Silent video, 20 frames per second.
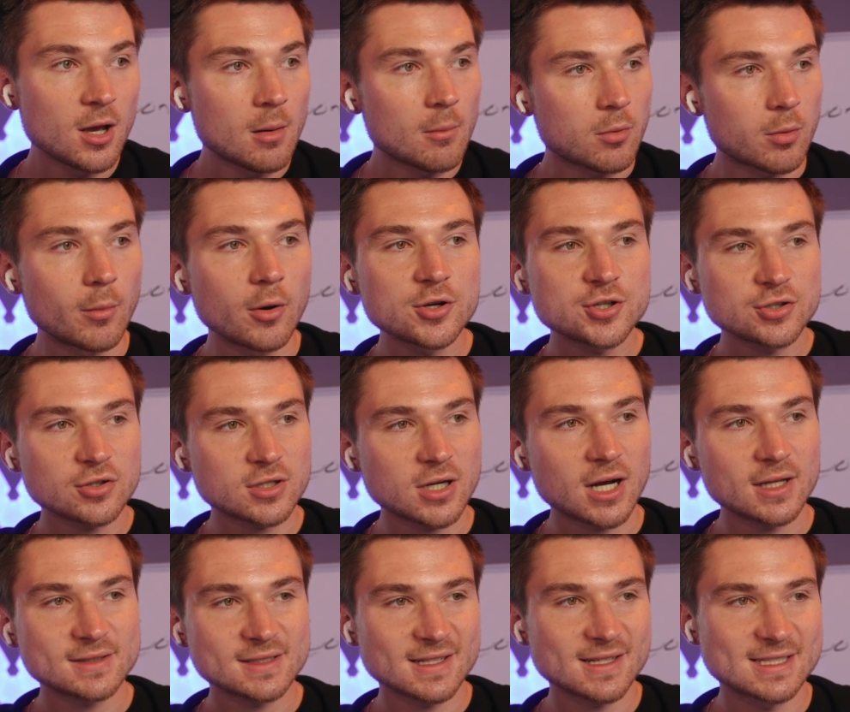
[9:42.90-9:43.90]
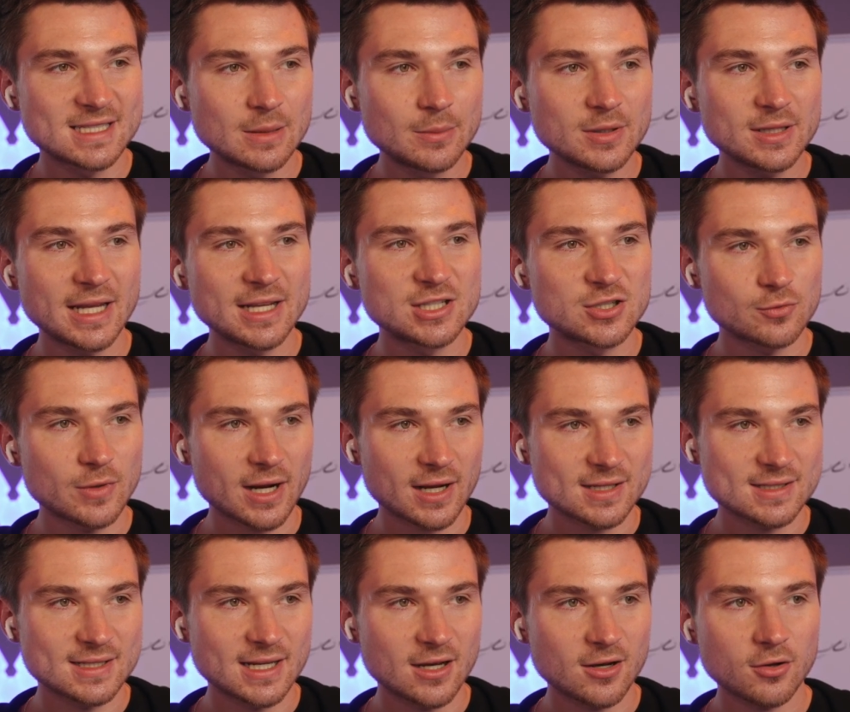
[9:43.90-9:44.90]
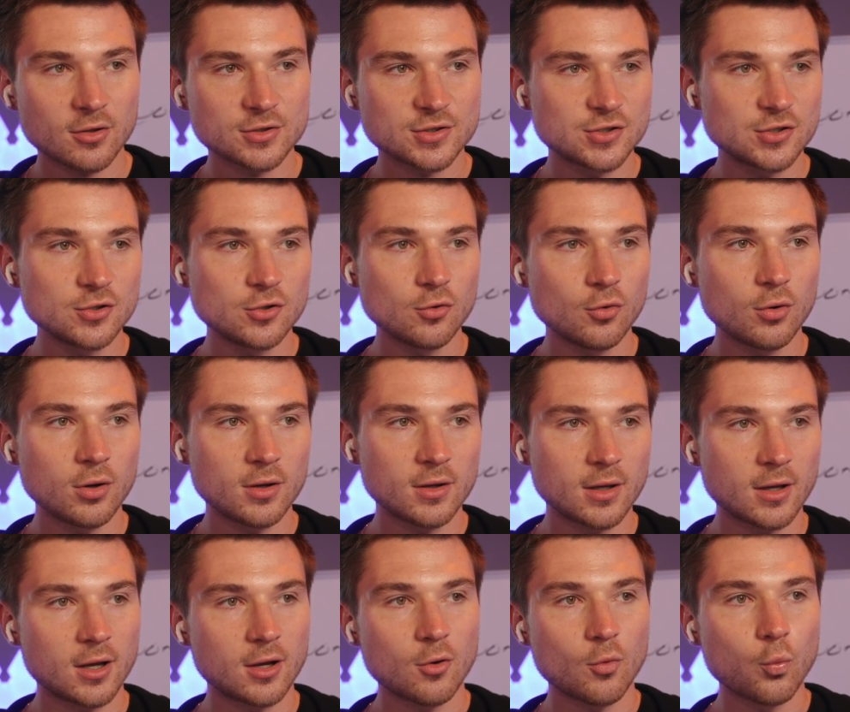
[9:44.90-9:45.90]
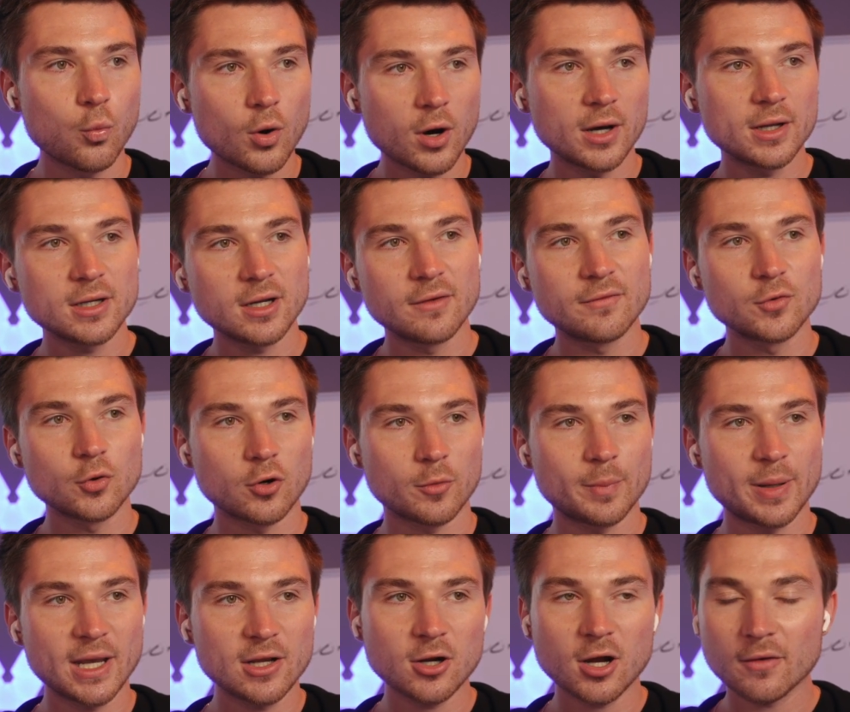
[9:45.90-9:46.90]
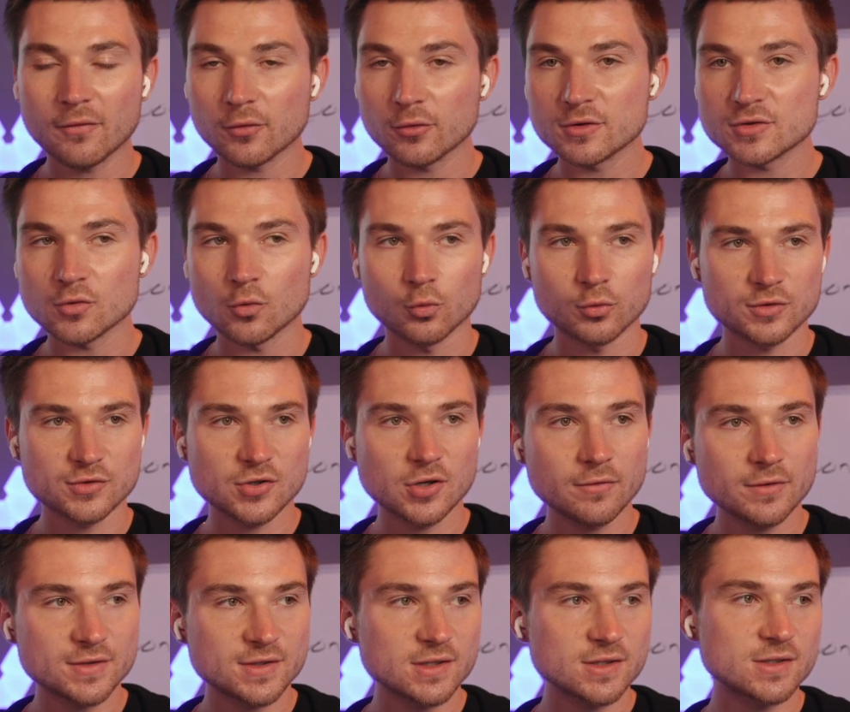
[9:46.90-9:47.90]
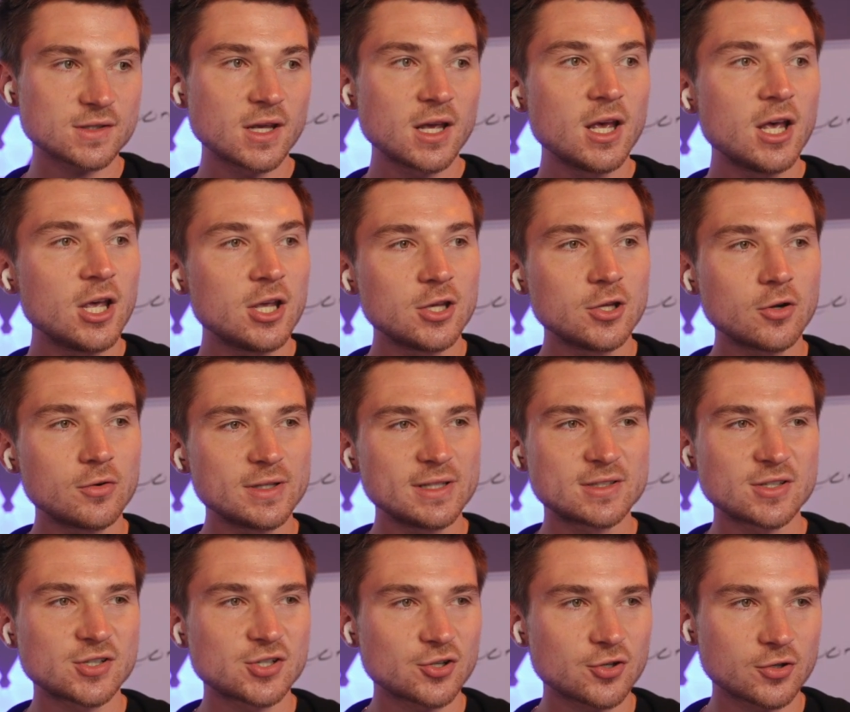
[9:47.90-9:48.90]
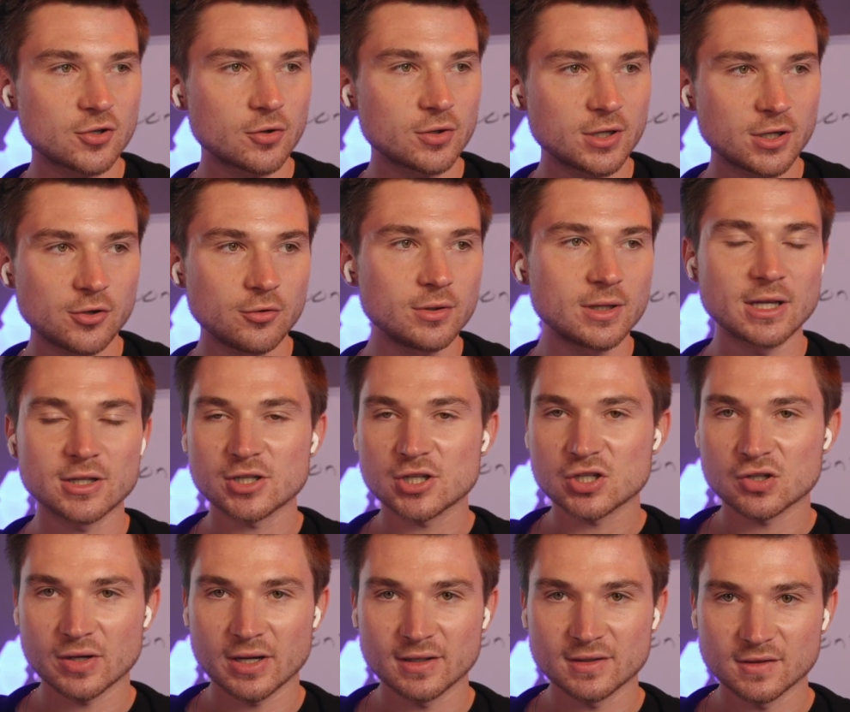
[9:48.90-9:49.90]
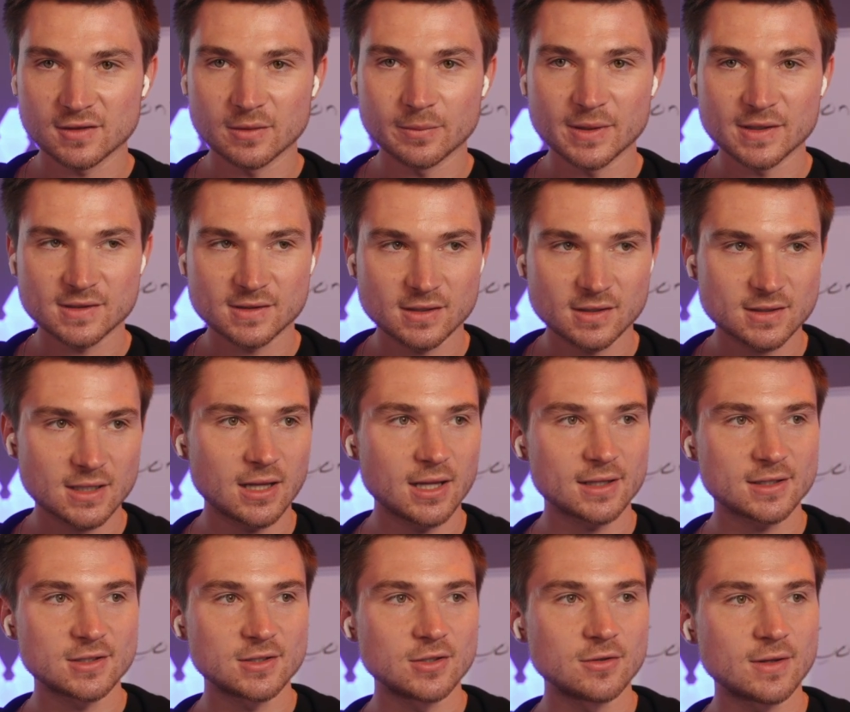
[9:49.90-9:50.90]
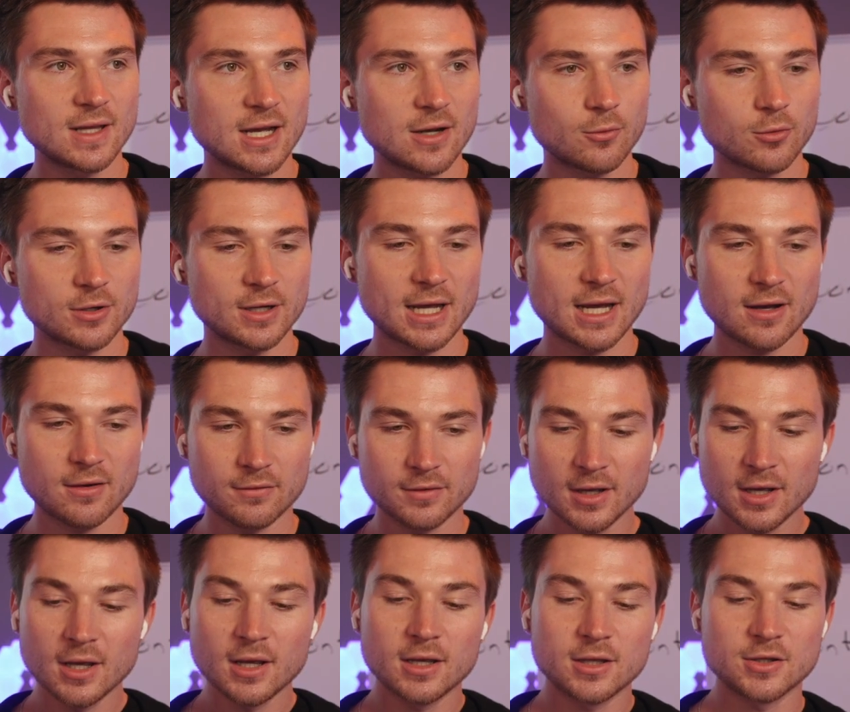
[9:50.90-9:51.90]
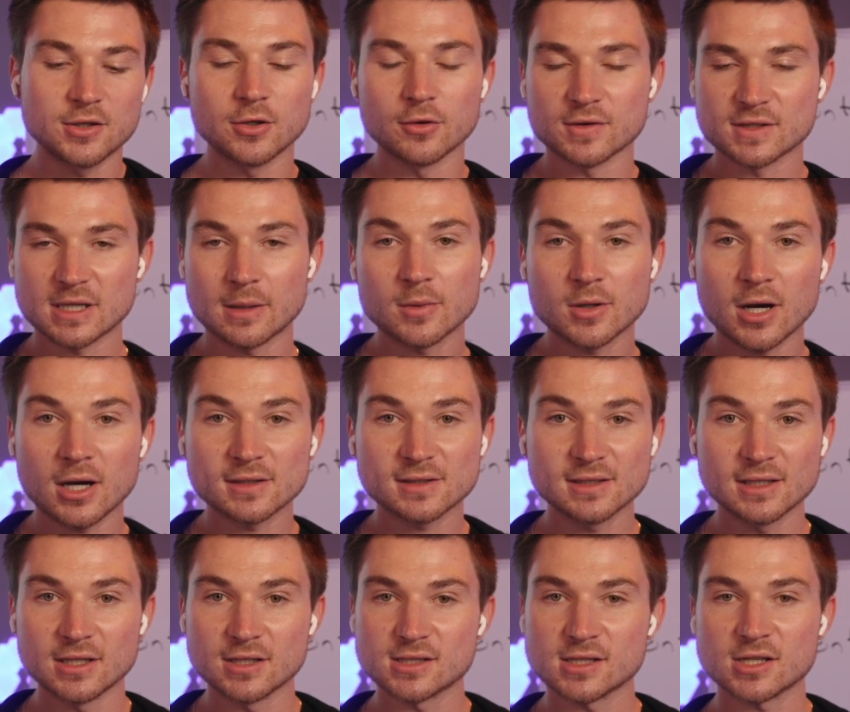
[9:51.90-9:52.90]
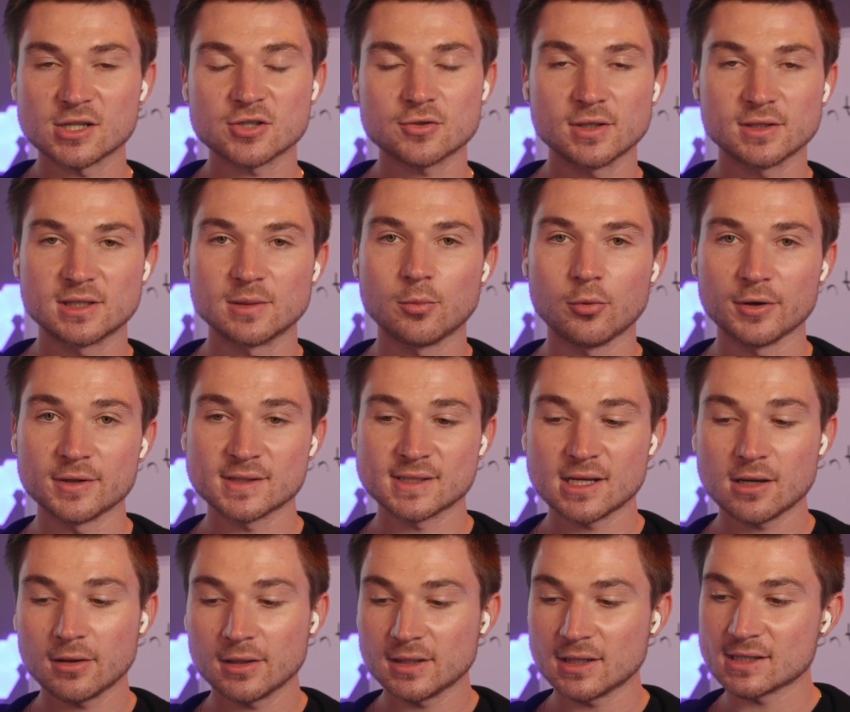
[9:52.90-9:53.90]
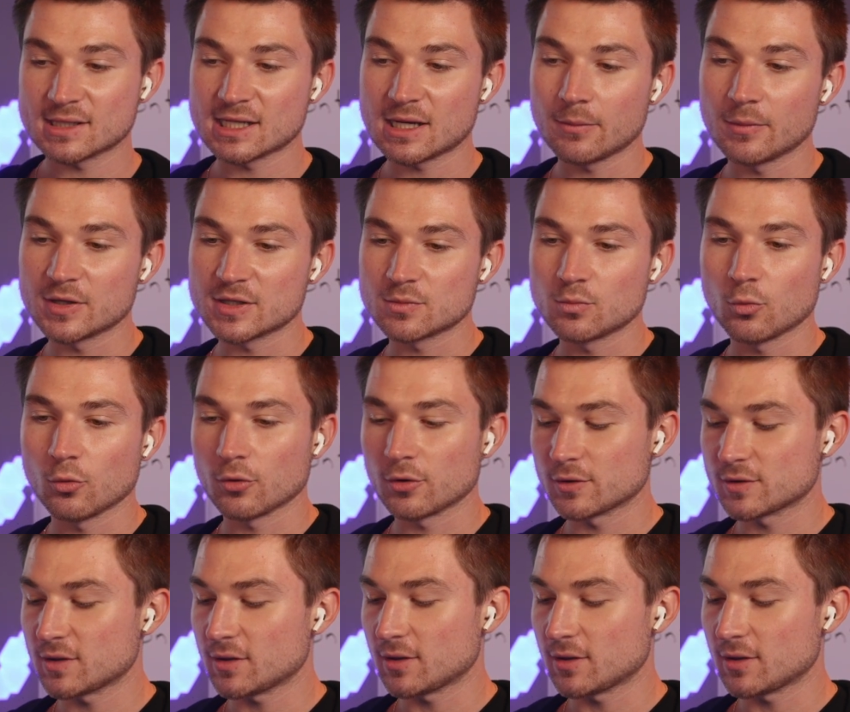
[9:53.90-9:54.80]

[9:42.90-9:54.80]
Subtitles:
Promotional content is typically a direct sell to one of your paid offers or services. You don't need to sugarcoat it. You can get straight to the business. I like to do that, where I have, some content is straight to the point selling. Some is more,